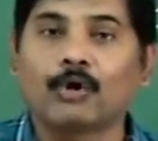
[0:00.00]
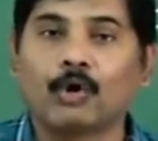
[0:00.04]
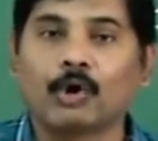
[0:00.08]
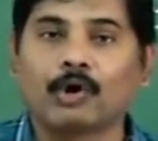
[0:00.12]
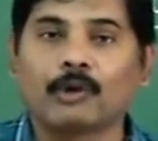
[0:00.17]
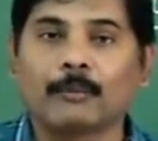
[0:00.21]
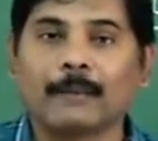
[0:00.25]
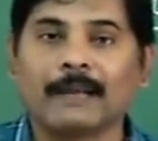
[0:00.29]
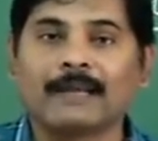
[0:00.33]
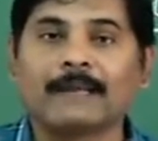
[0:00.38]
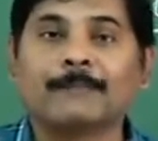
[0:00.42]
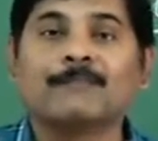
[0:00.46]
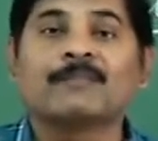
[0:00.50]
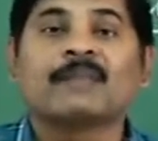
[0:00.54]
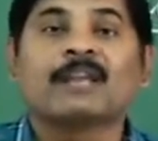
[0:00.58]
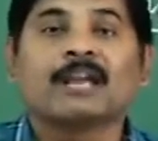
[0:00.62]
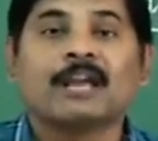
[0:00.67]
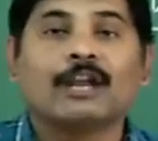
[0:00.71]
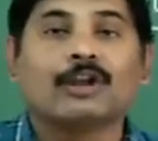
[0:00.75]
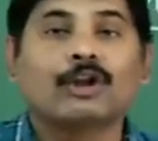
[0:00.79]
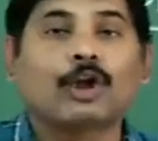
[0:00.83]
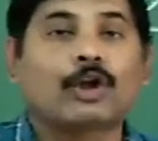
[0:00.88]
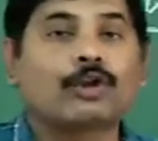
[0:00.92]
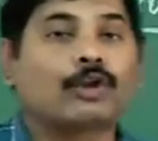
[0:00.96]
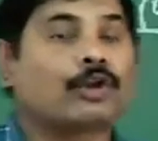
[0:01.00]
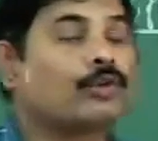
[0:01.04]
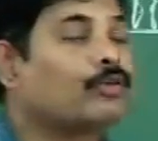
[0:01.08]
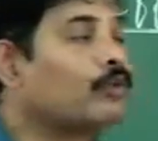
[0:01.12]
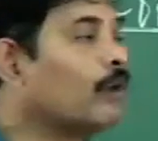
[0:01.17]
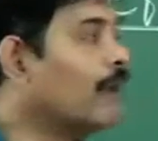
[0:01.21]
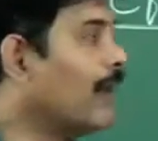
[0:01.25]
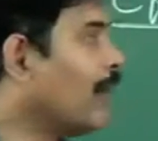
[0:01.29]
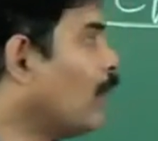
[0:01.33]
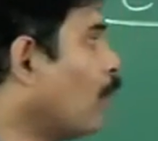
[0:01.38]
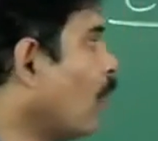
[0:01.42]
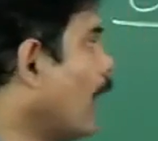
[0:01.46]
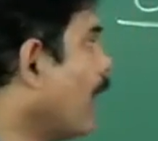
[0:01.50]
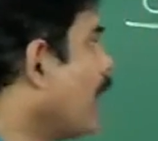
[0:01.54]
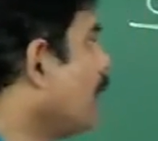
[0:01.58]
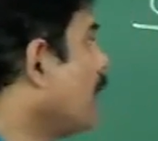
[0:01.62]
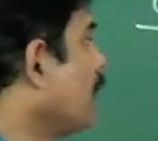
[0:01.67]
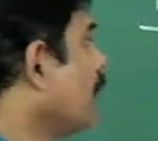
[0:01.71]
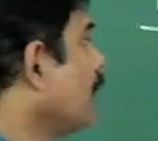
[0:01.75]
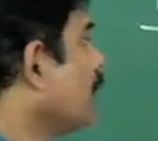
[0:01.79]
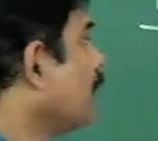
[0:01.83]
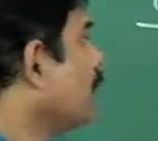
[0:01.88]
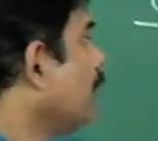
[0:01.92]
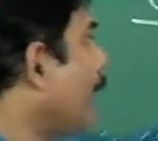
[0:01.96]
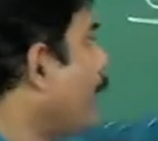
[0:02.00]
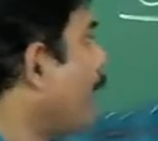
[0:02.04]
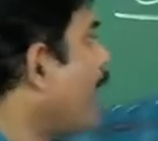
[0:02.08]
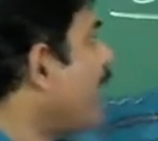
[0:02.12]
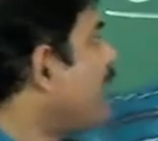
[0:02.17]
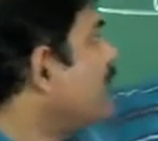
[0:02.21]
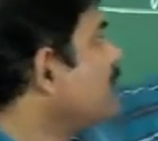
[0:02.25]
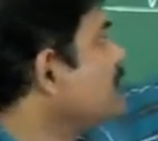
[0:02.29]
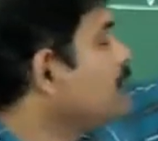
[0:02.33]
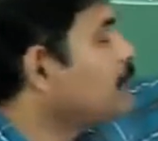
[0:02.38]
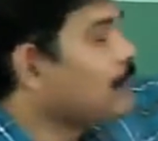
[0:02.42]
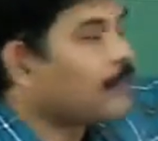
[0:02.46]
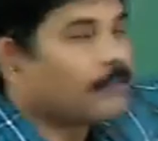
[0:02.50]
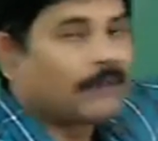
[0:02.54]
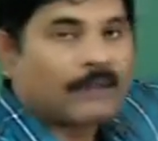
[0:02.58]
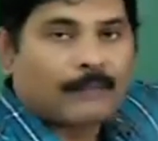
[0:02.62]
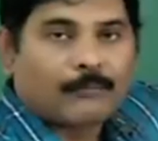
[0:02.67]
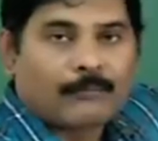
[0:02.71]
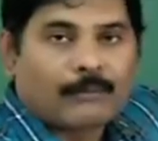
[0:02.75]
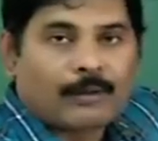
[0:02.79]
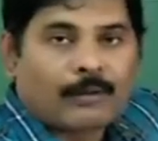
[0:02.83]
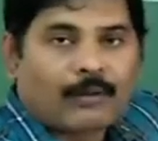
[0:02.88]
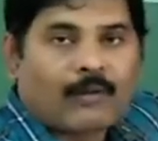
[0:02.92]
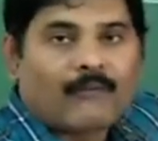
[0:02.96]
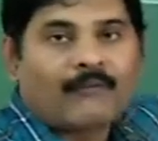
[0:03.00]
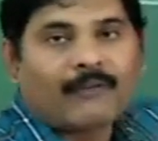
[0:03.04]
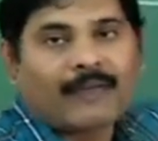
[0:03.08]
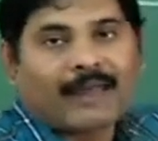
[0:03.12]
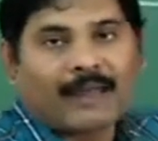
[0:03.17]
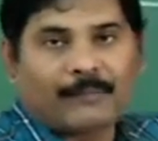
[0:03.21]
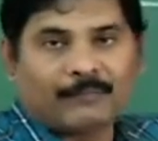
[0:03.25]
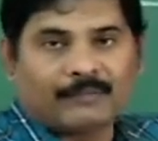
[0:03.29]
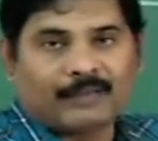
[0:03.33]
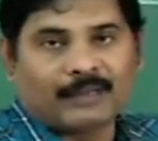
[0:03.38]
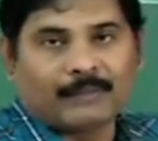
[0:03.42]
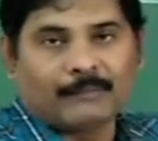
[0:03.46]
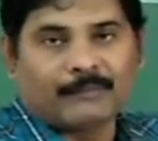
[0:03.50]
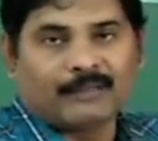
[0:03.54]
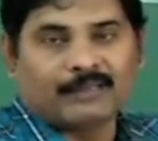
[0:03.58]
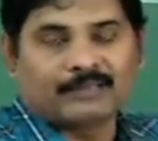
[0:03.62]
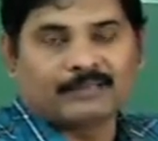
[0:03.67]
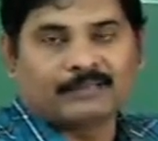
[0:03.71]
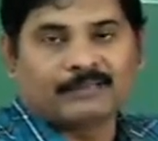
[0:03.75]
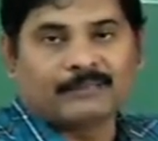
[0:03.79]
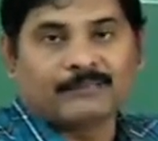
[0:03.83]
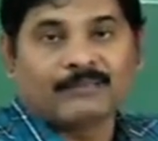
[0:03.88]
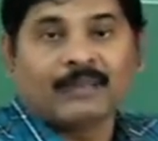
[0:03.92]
government in order to avoid the maximum number of MTPs.